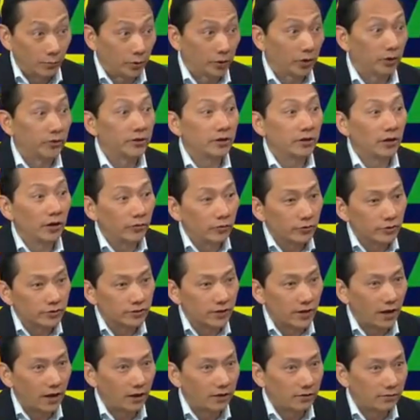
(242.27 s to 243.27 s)
But on the other
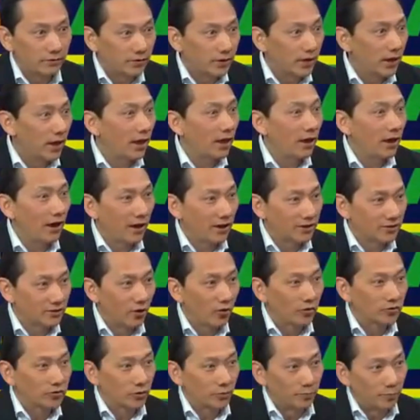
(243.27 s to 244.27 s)
side, the AI is
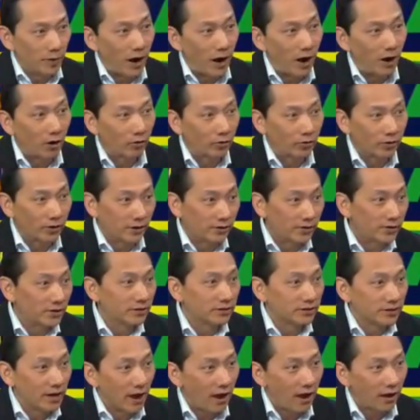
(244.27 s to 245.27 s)
also powering the
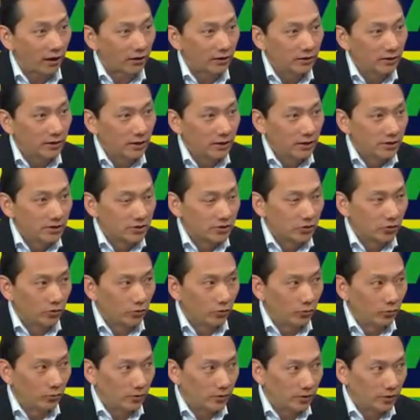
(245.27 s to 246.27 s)
attack.
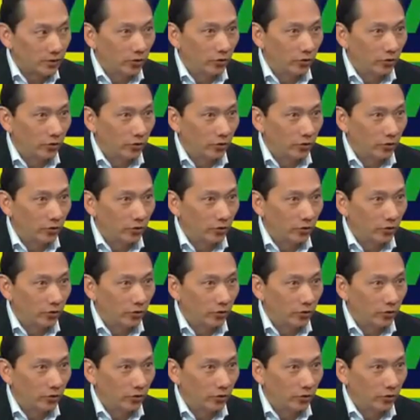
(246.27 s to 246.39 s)
So,